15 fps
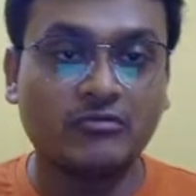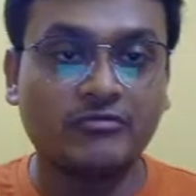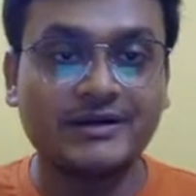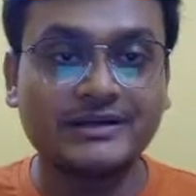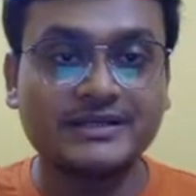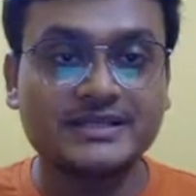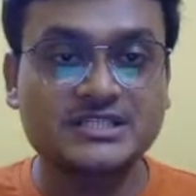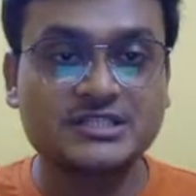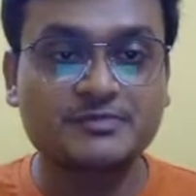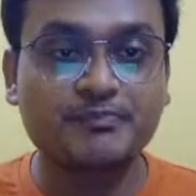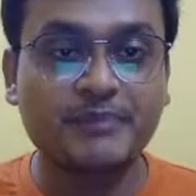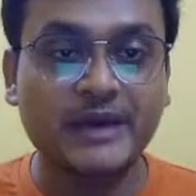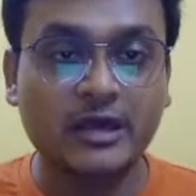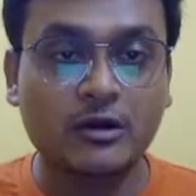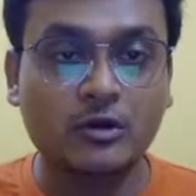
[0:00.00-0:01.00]
What is
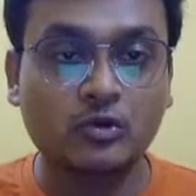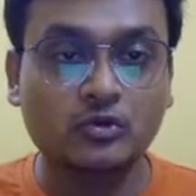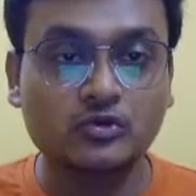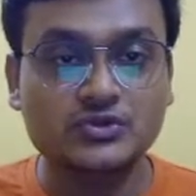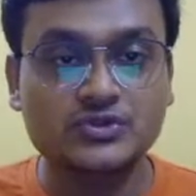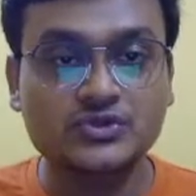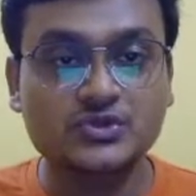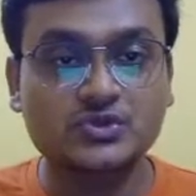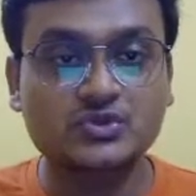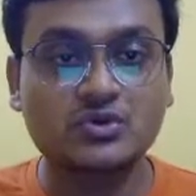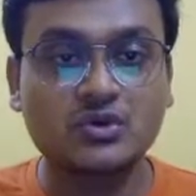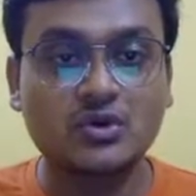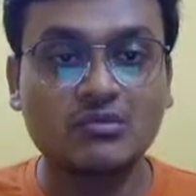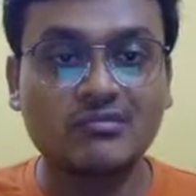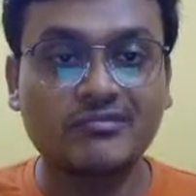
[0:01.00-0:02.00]
paradox?
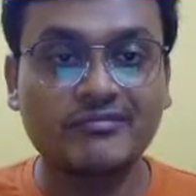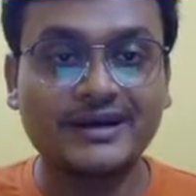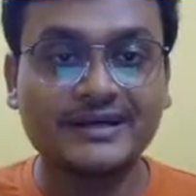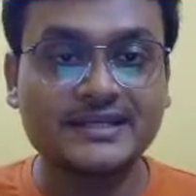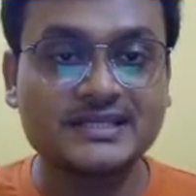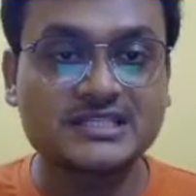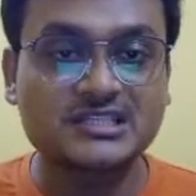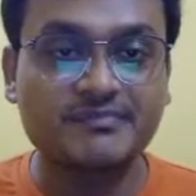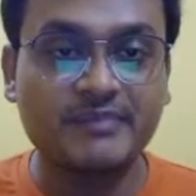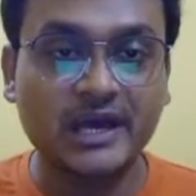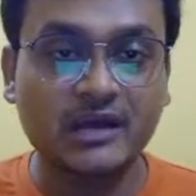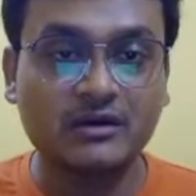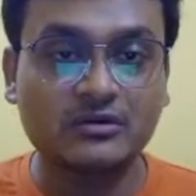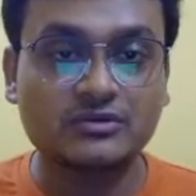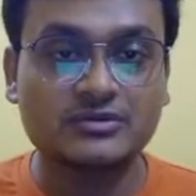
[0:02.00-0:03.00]
What is
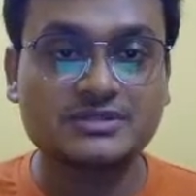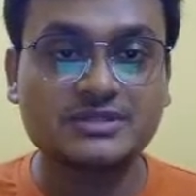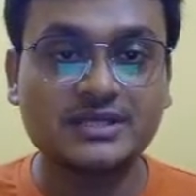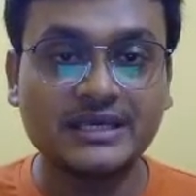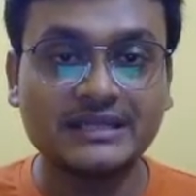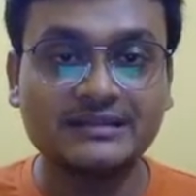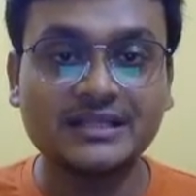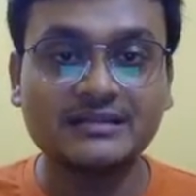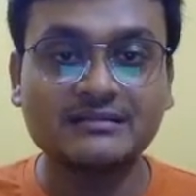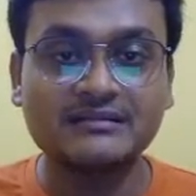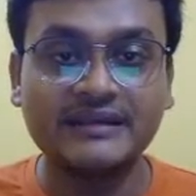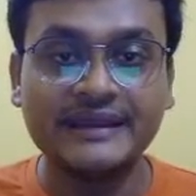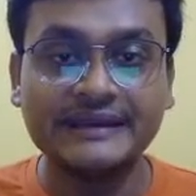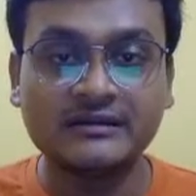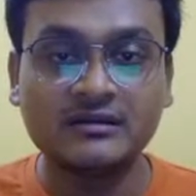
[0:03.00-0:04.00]
paradox? In the
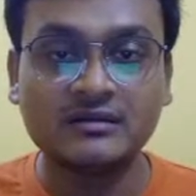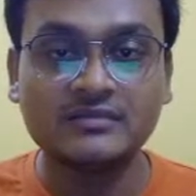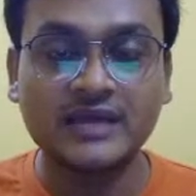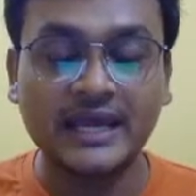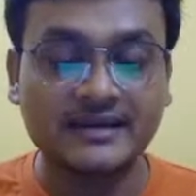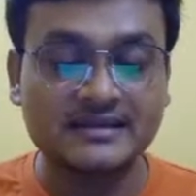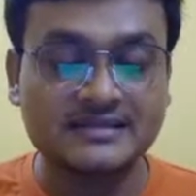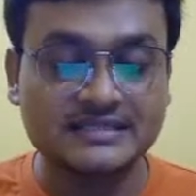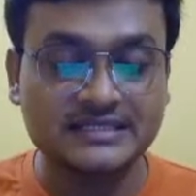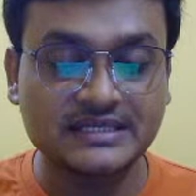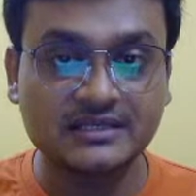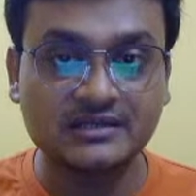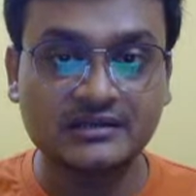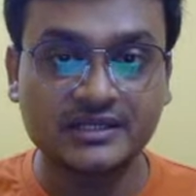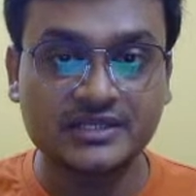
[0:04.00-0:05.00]
theater of the
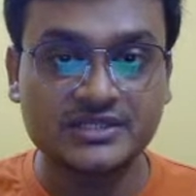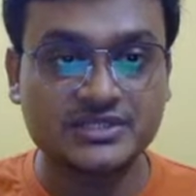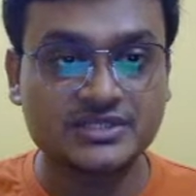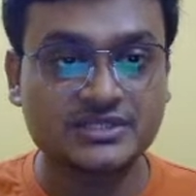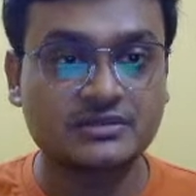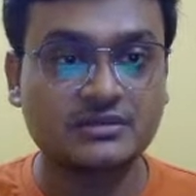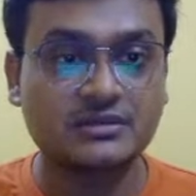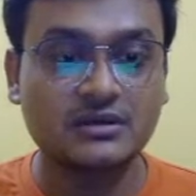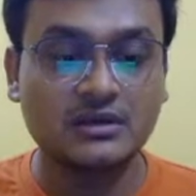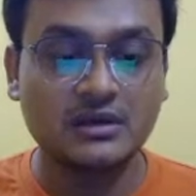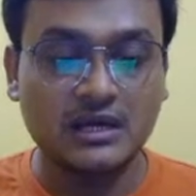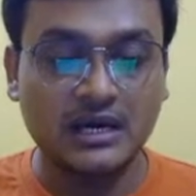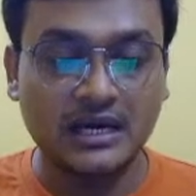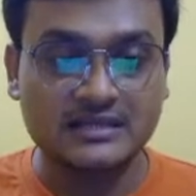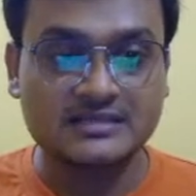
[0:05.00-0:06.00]
ancient Greece,
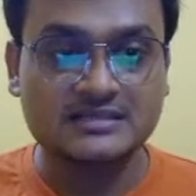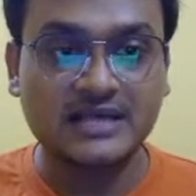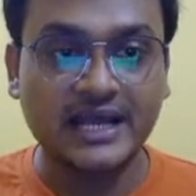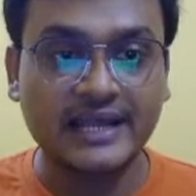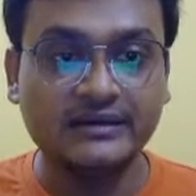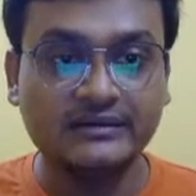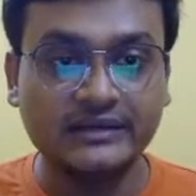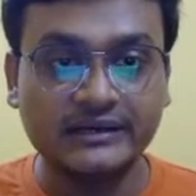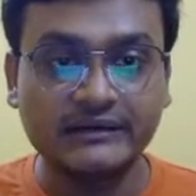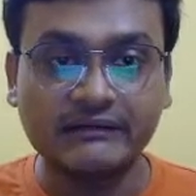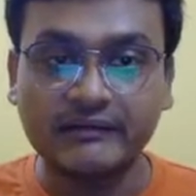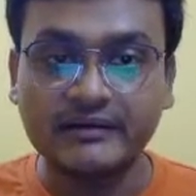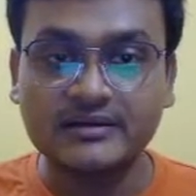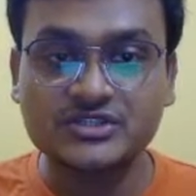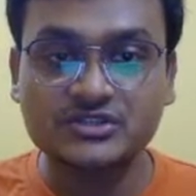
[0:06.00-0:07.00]
a side
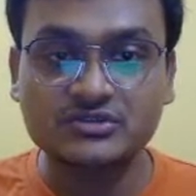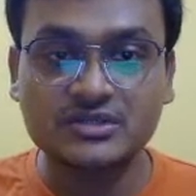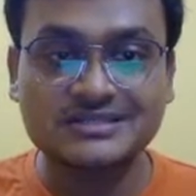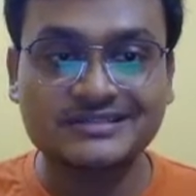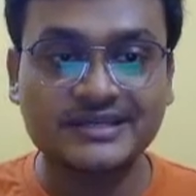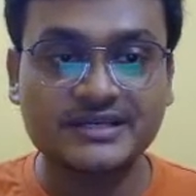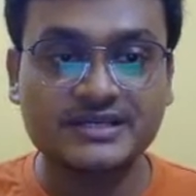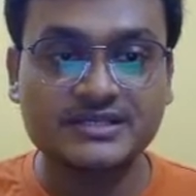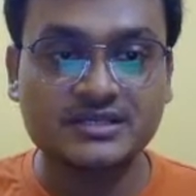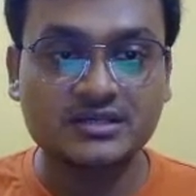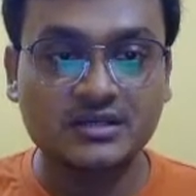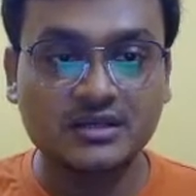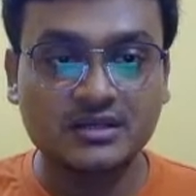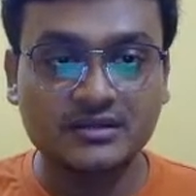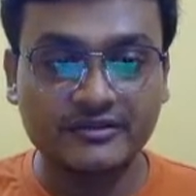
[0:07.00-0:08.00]
entrance to the stage,
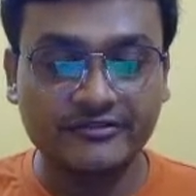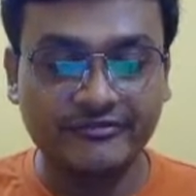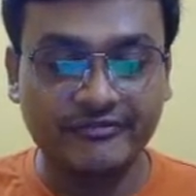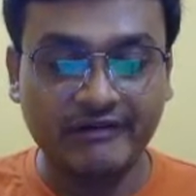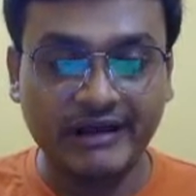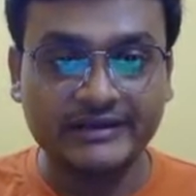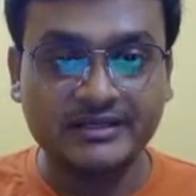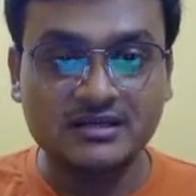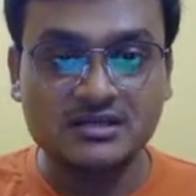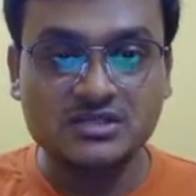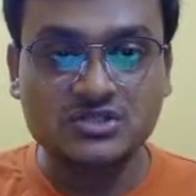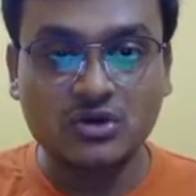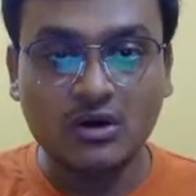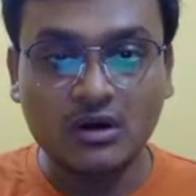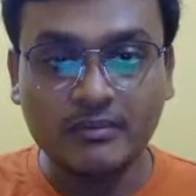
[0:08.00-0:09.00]
a final
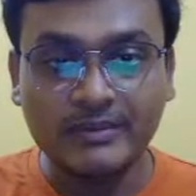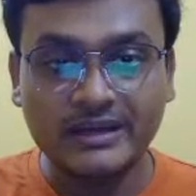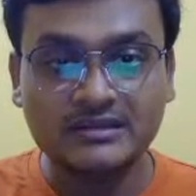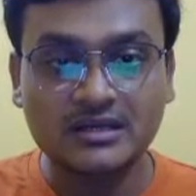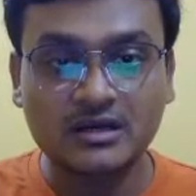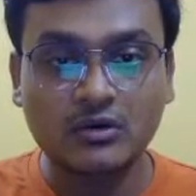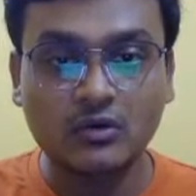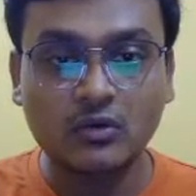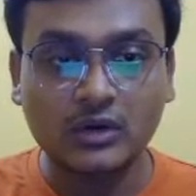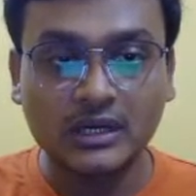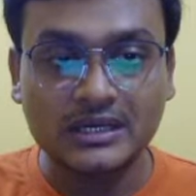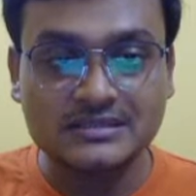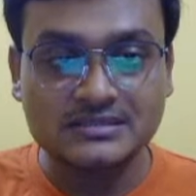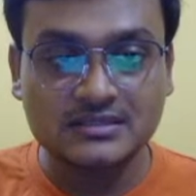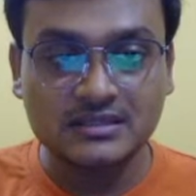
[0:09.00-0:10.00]
song by the
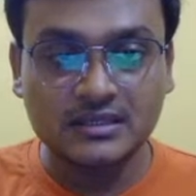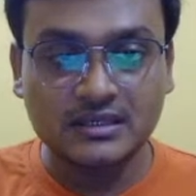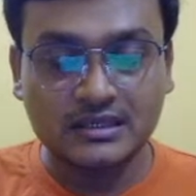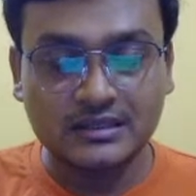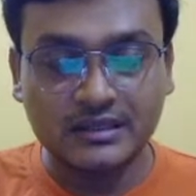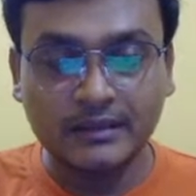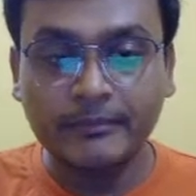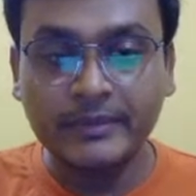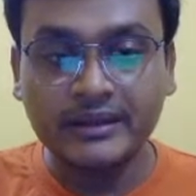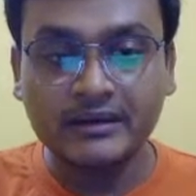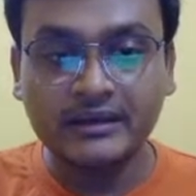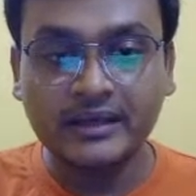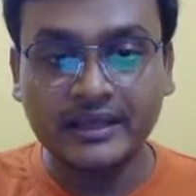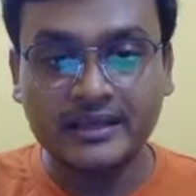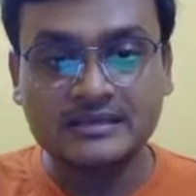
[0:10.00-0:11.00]
chorus, the
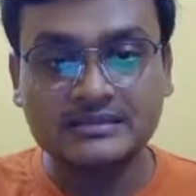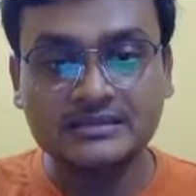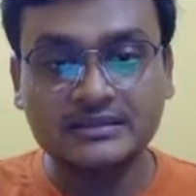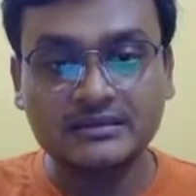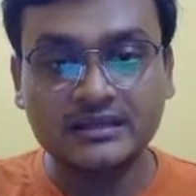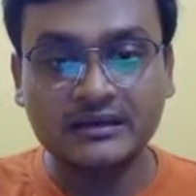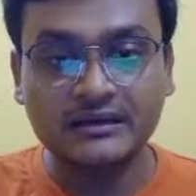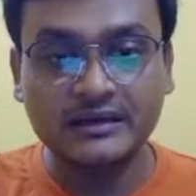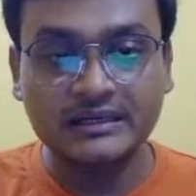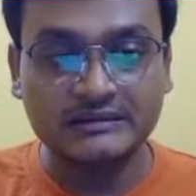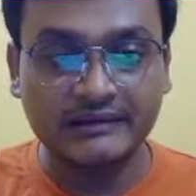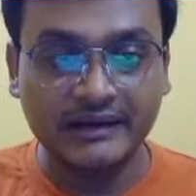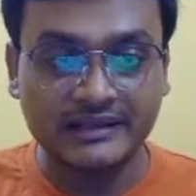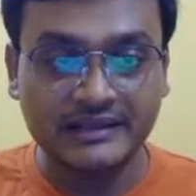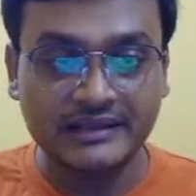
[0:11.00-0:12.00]
main character in the Greek
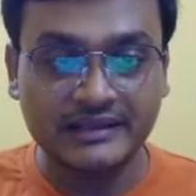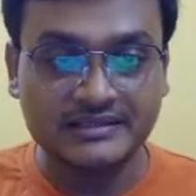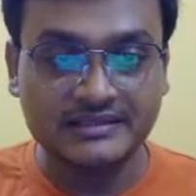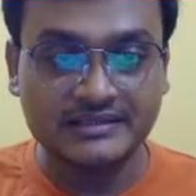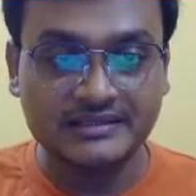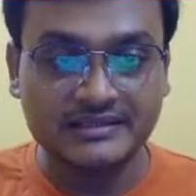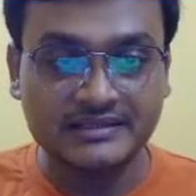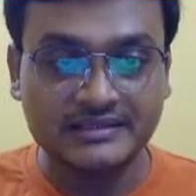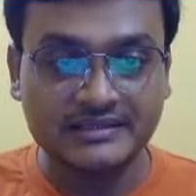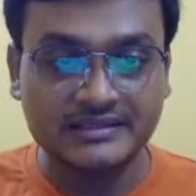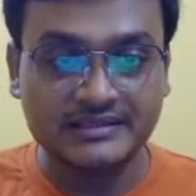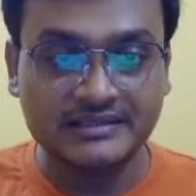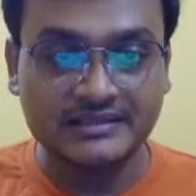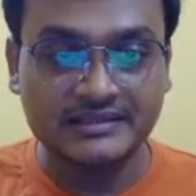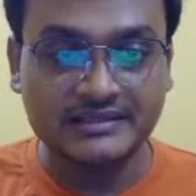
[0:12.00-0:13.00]
tragedy, the
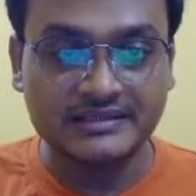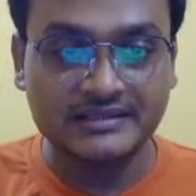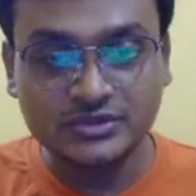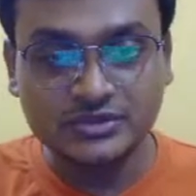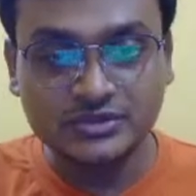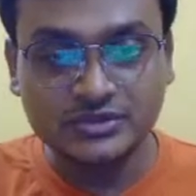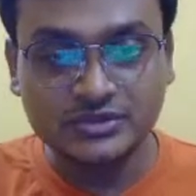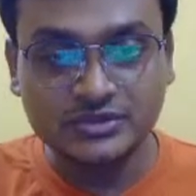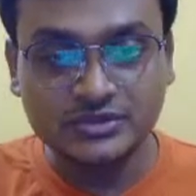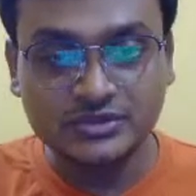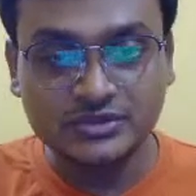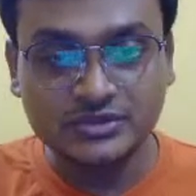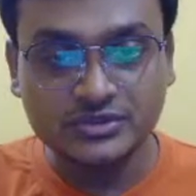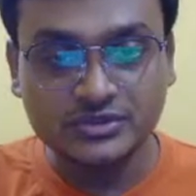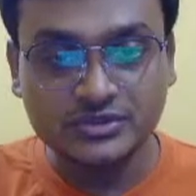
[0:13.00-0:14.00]
conclusion of a
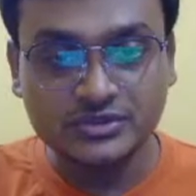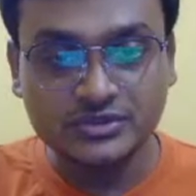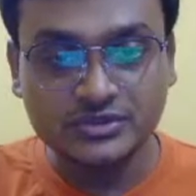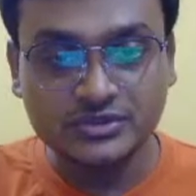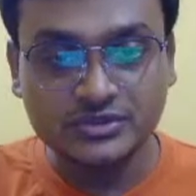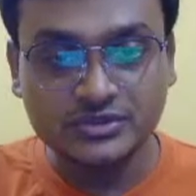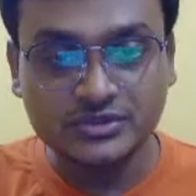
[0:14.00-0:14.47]
Greek tragedy.